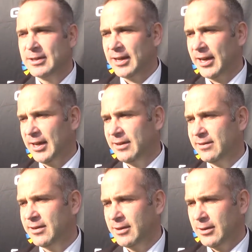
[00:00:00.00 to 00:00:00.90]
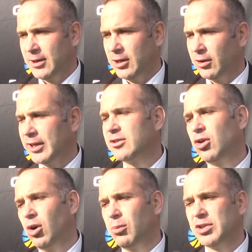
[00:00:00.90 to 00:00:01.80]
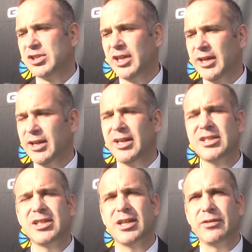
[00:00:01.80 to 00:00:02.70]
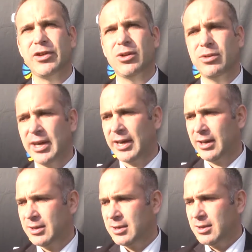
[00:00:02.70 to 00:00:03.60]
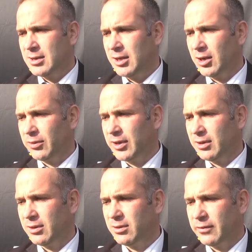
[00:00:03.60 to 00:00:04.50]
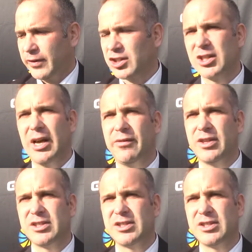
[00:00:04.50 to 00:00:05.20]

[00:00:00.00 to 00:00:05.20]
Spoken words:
And, you know, like Tom was saying in his interview, that, you know, the first half of the